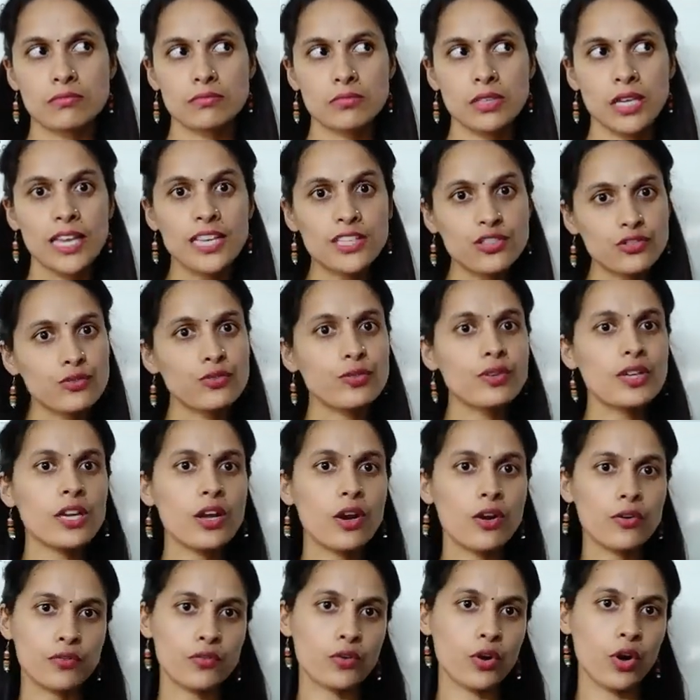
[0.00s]

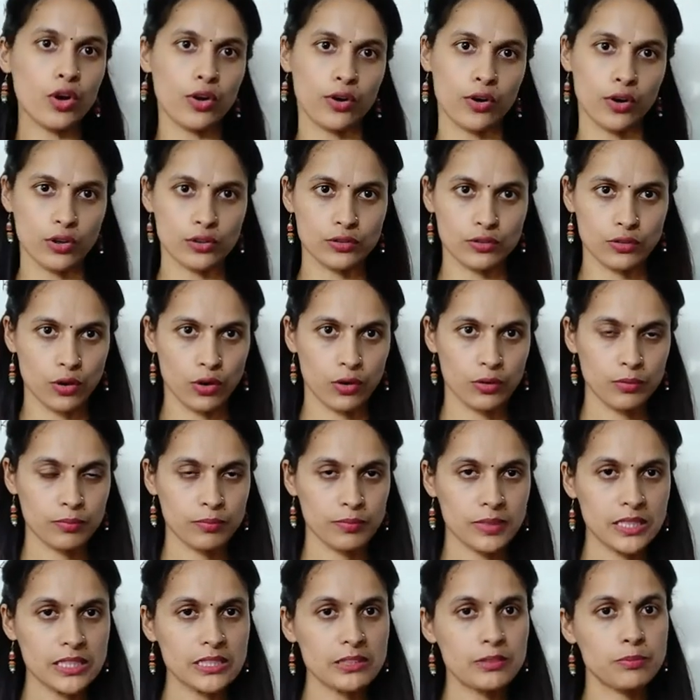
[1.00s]
history of KOHLRAUSC'S law,
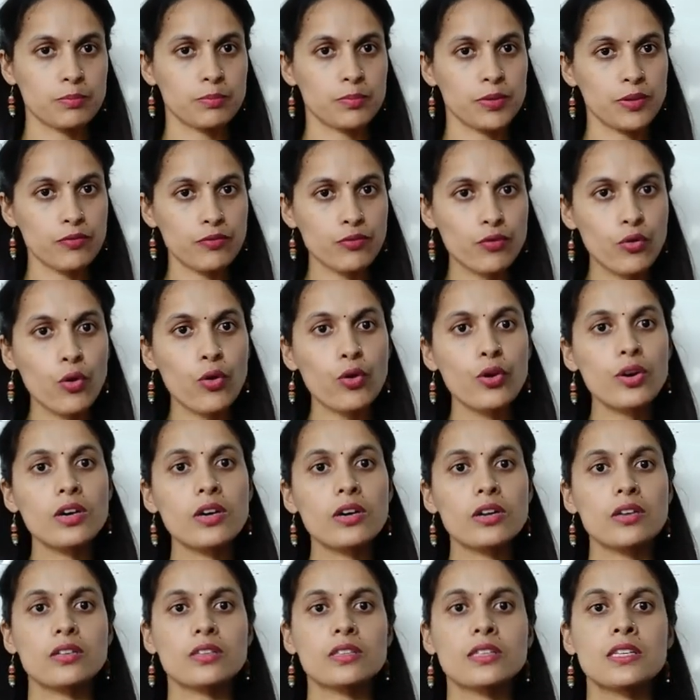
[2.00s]
means
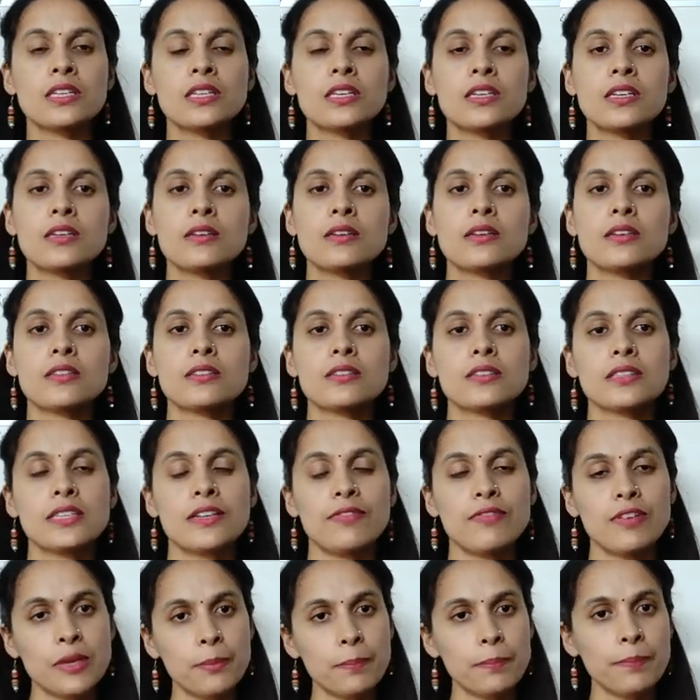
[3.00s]
before the
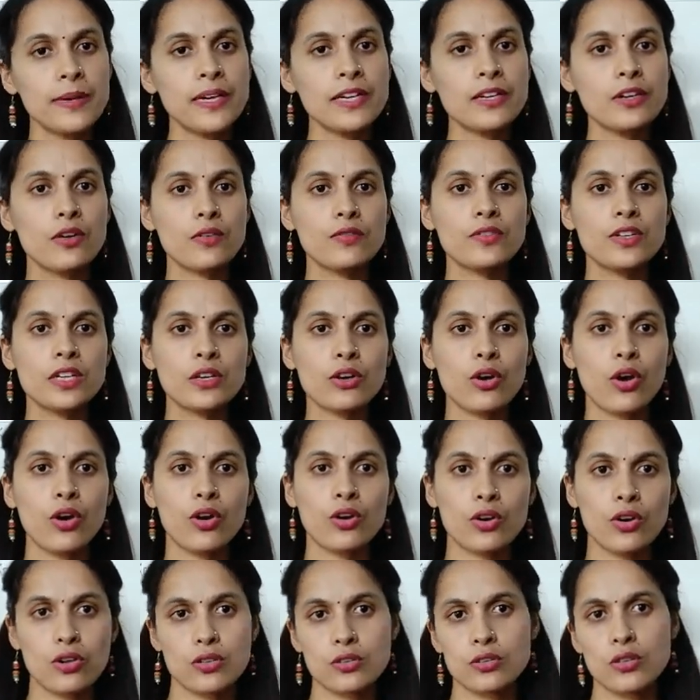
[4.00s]
development of the
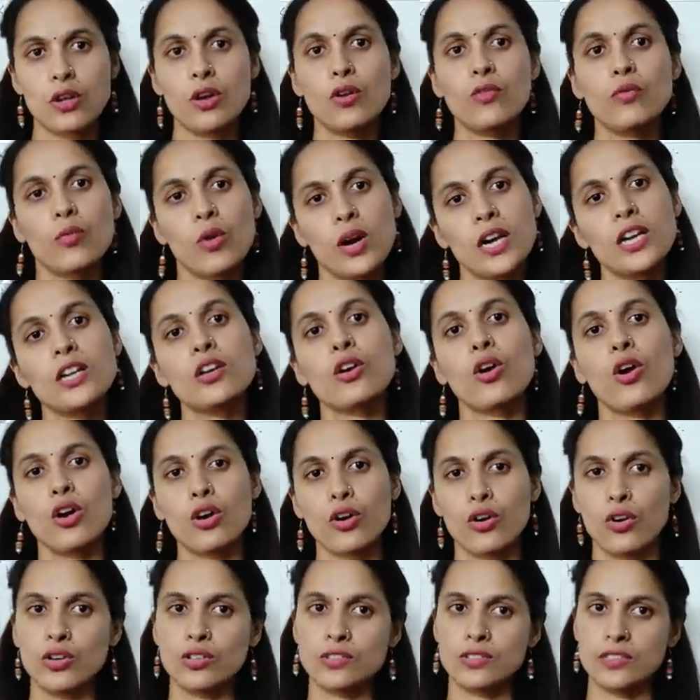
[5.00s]
KOHLRAUSC'S law, what
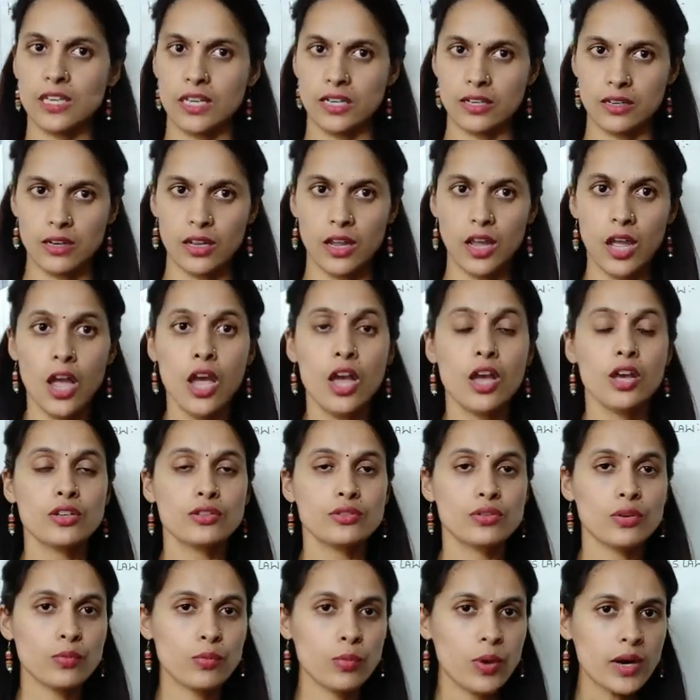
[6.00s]
KOHLRAUSC'S did.
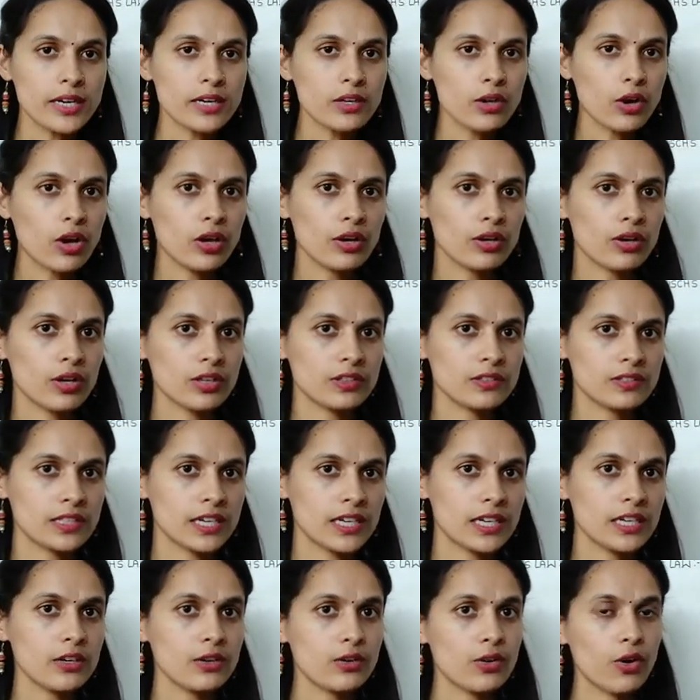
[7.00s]
So what KOHLRAUSC'S
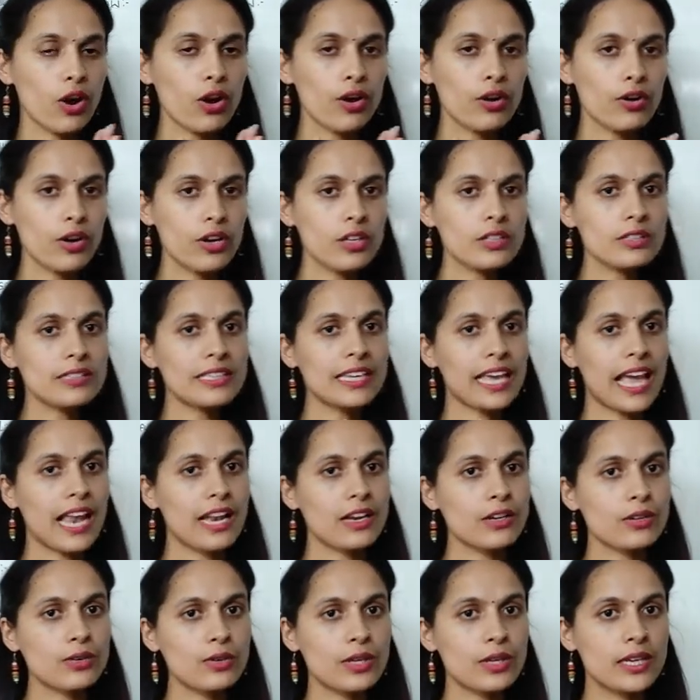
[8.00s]
did, KOHLRAUSC'S
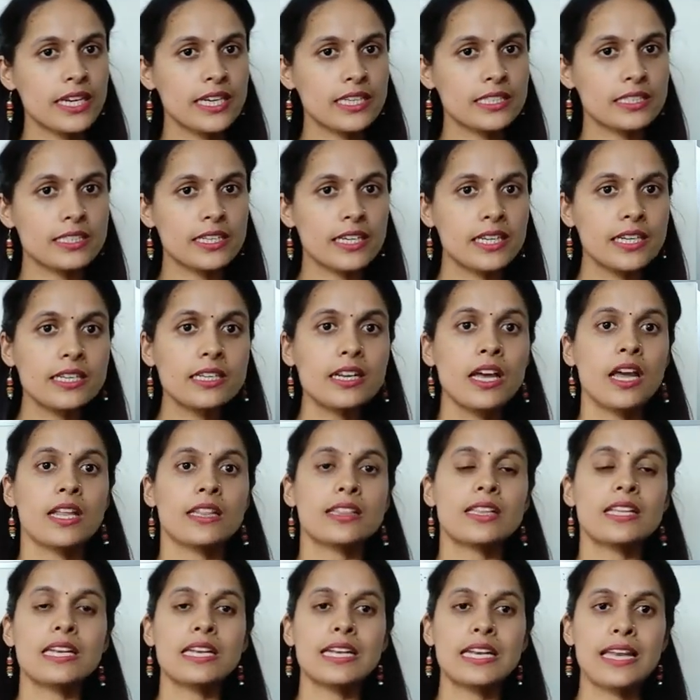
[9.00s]
calculated
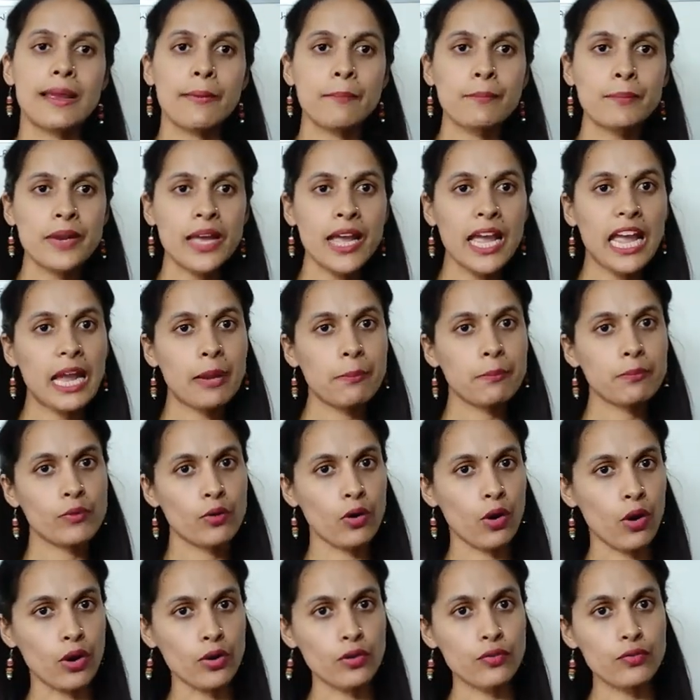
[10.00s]
the lambda m
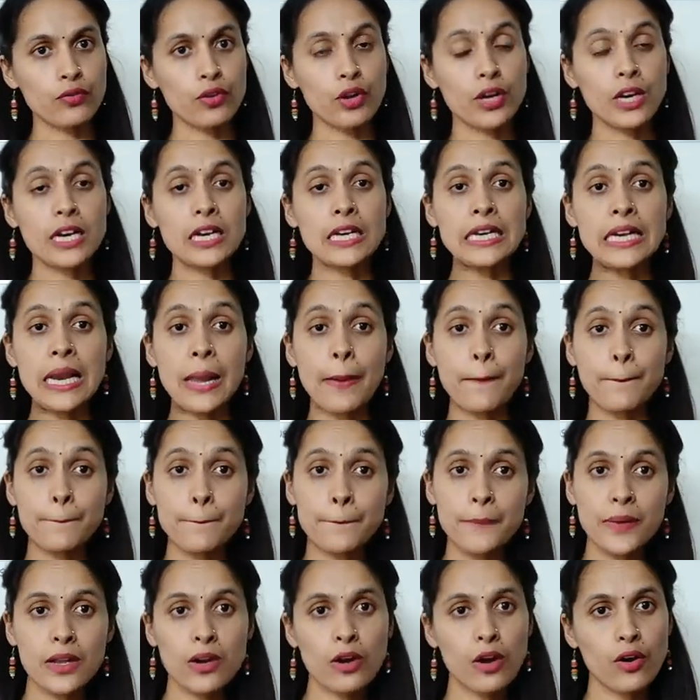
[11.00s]
naught for a
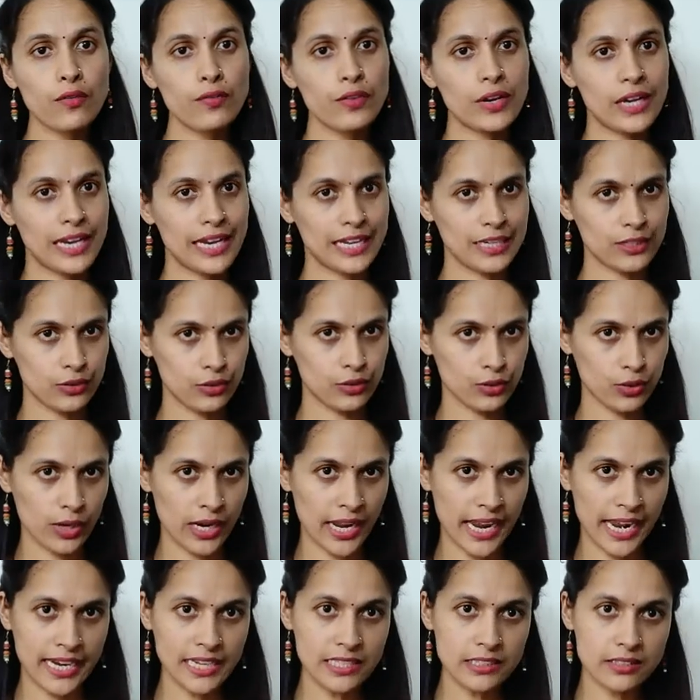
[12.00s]
number of
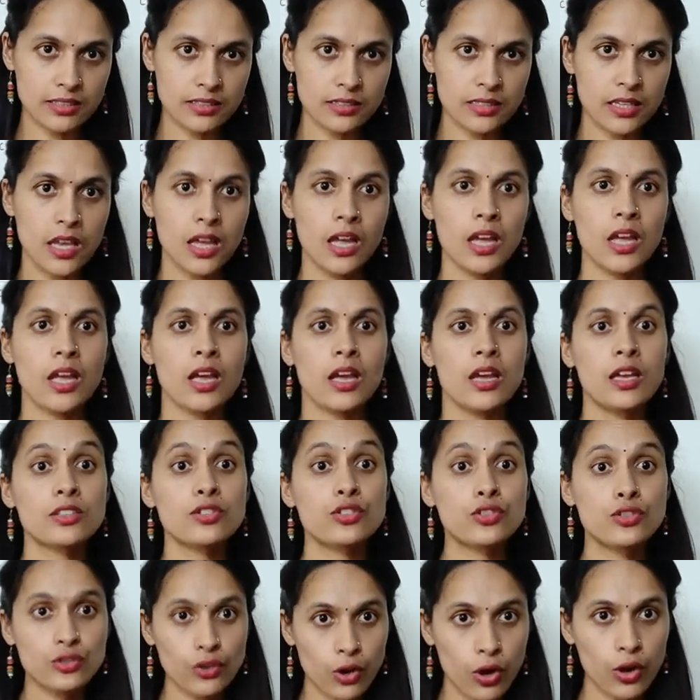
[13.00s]
electrolytes,
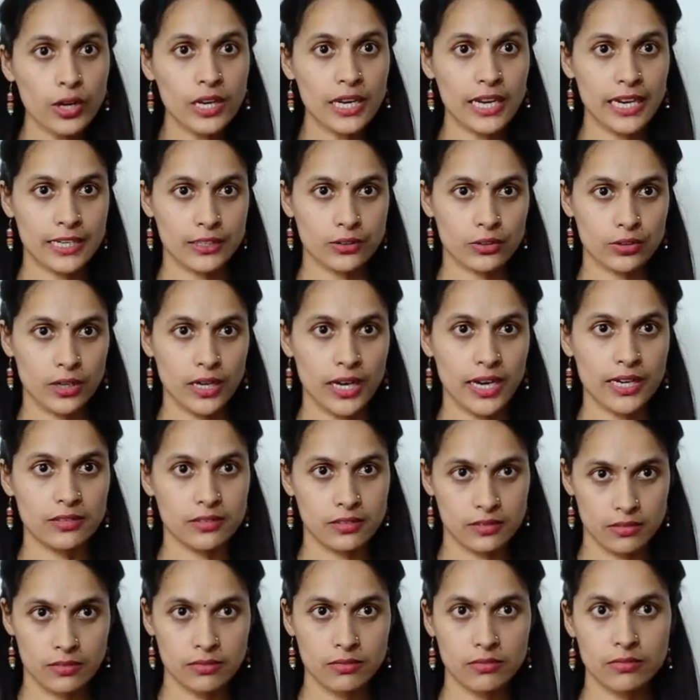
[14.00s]
strong
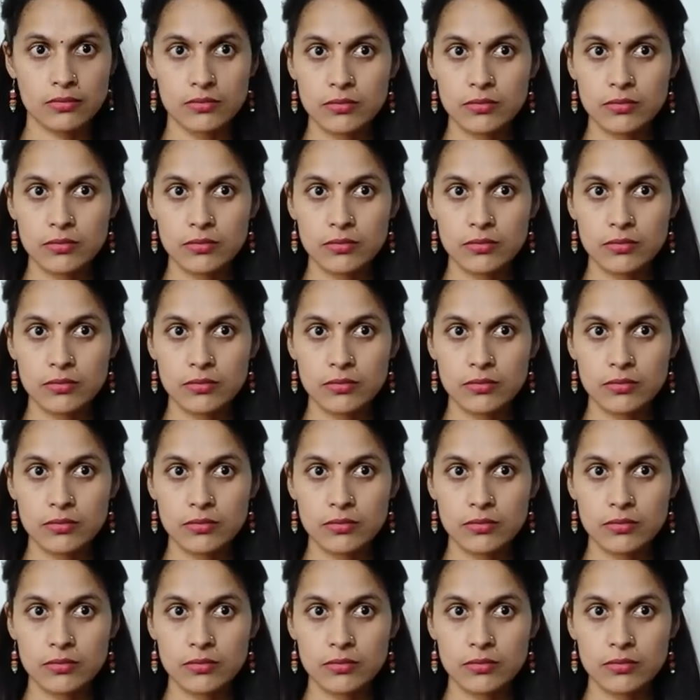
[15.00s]
electrolytes.